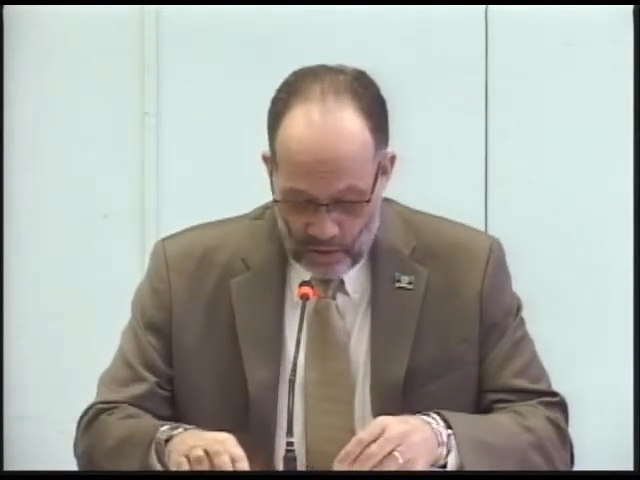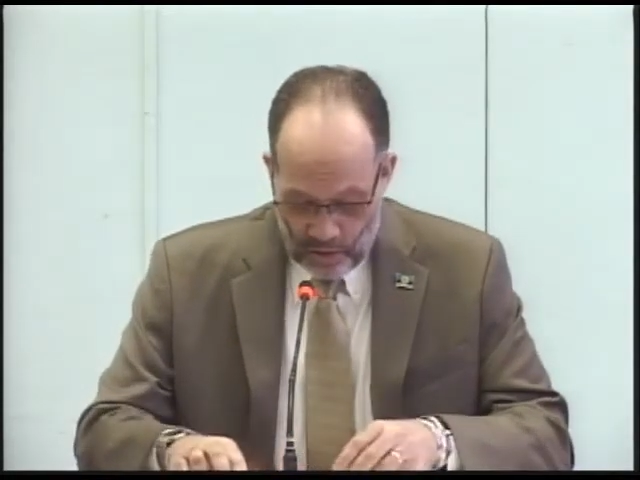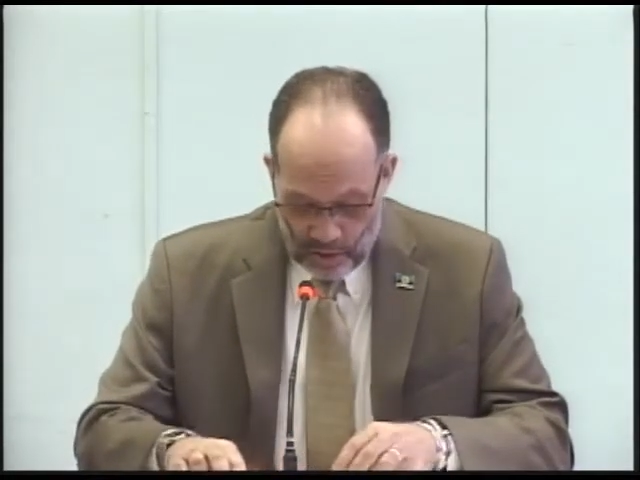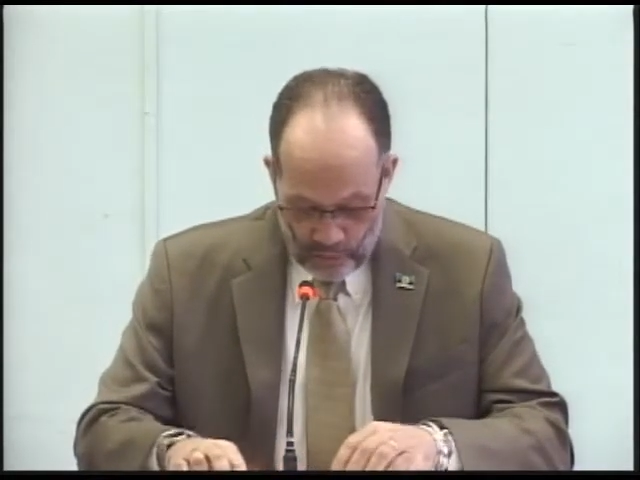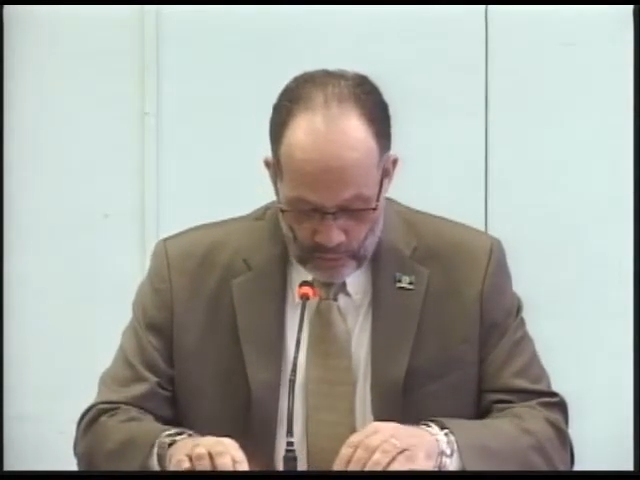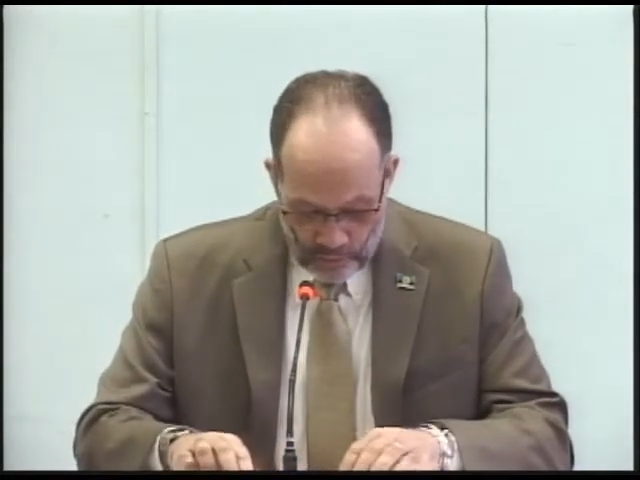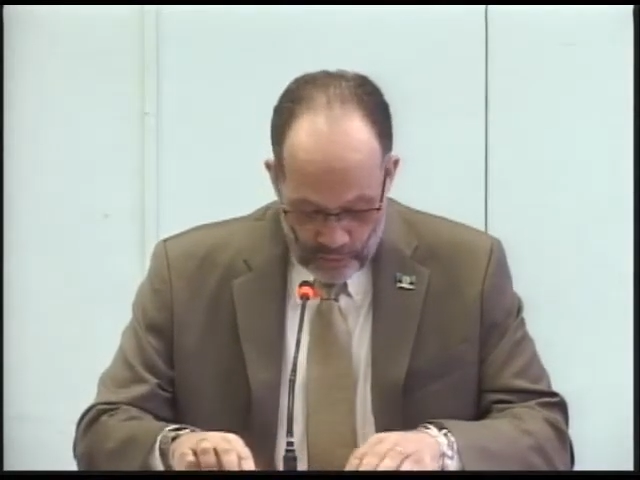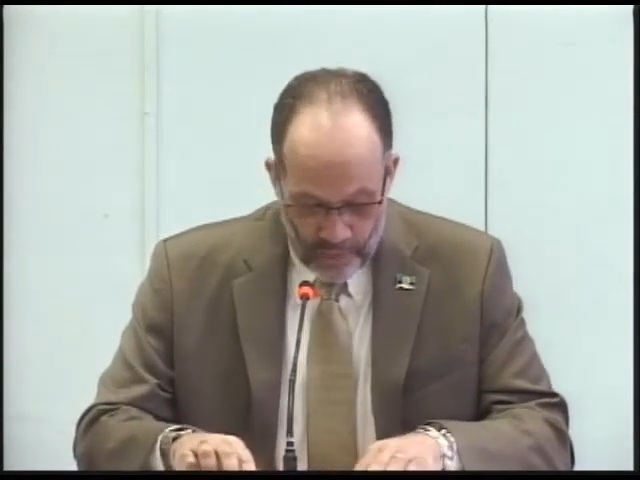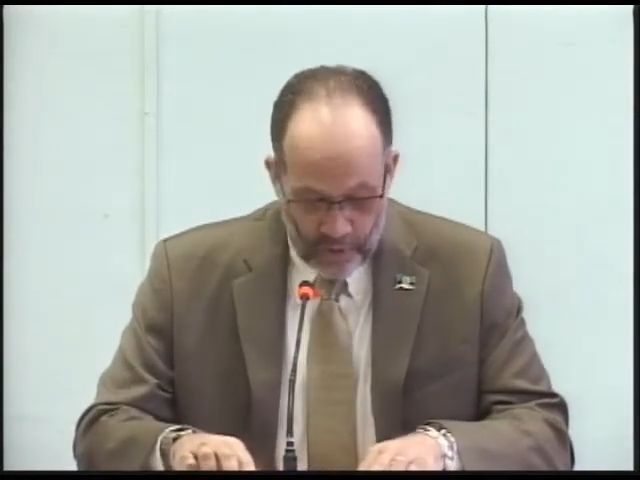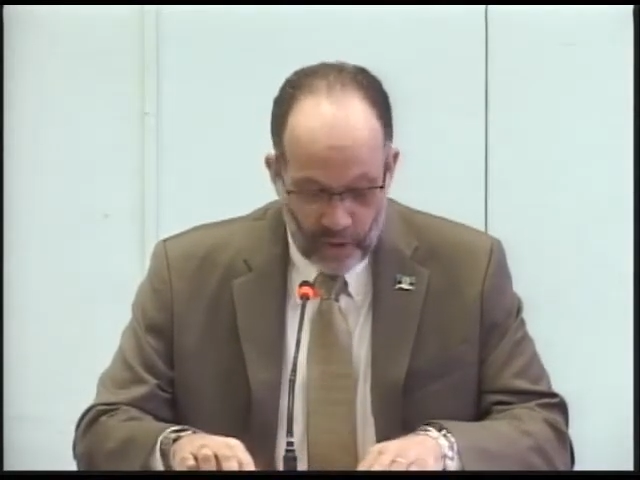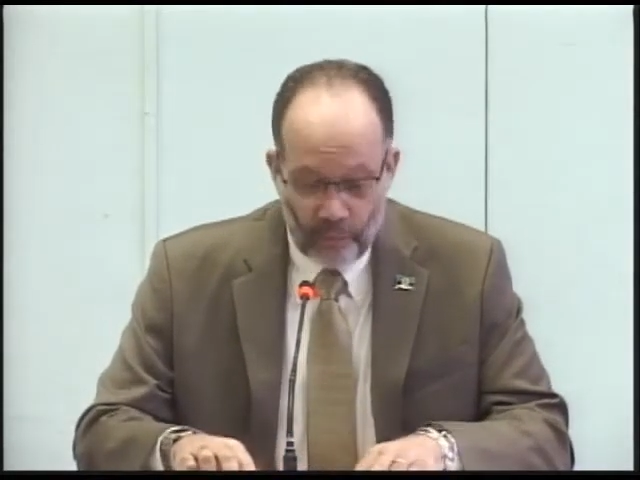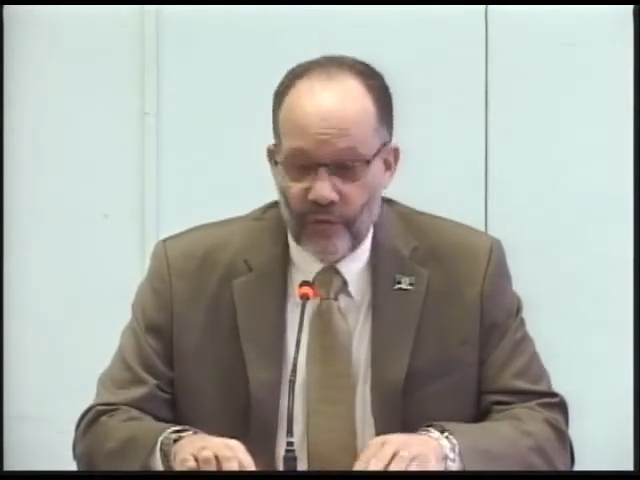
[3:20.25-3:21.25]
Uh, we'll be
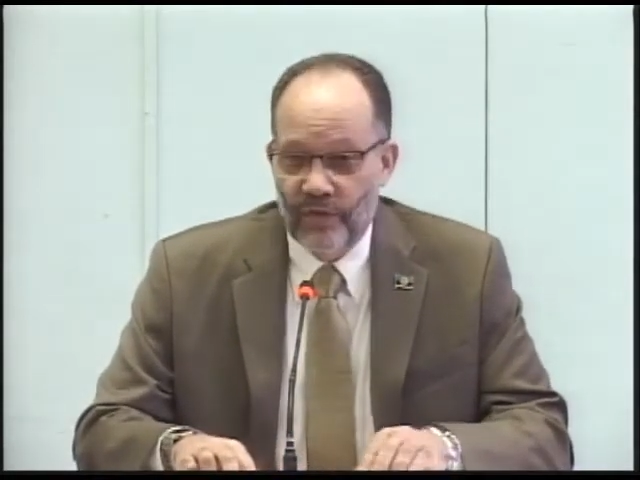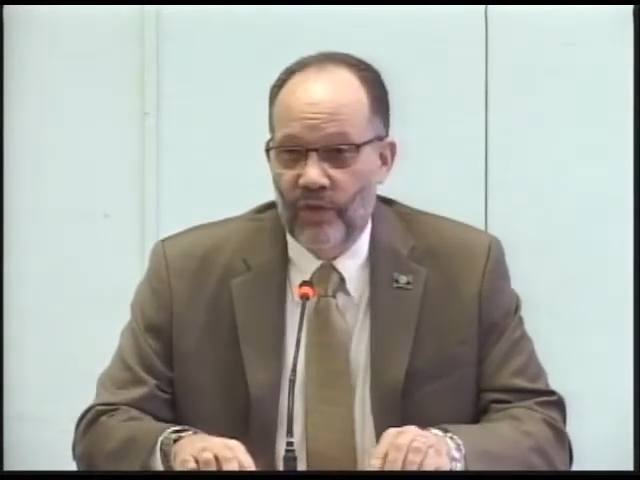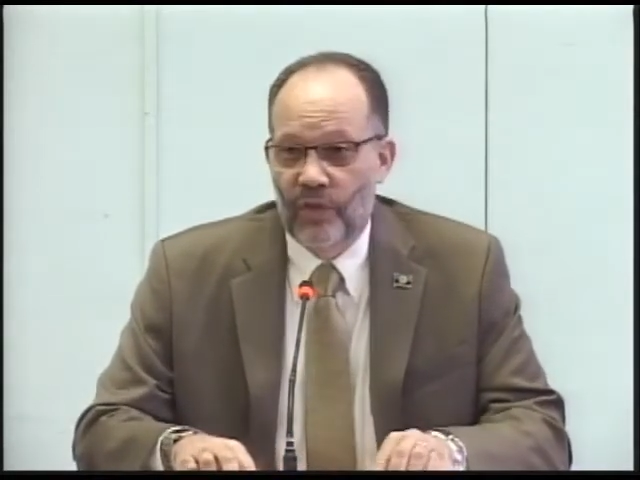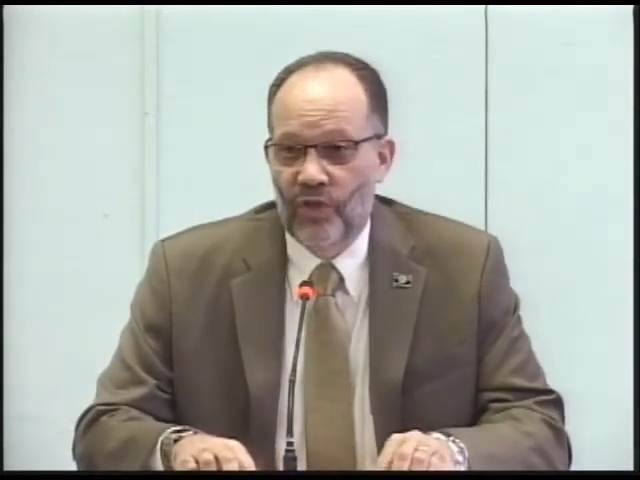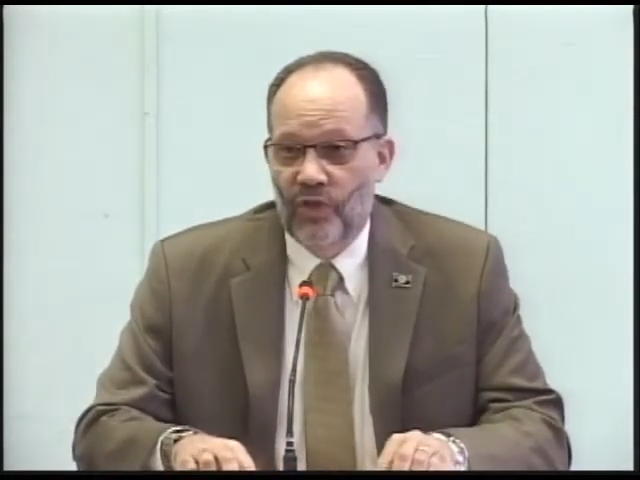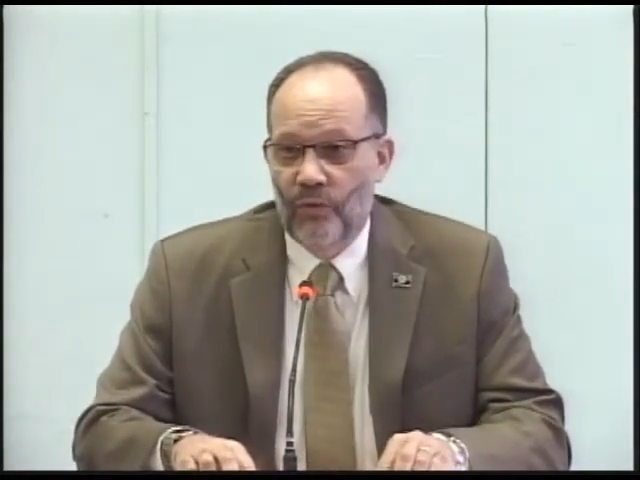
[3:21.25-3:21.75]
making a presentation.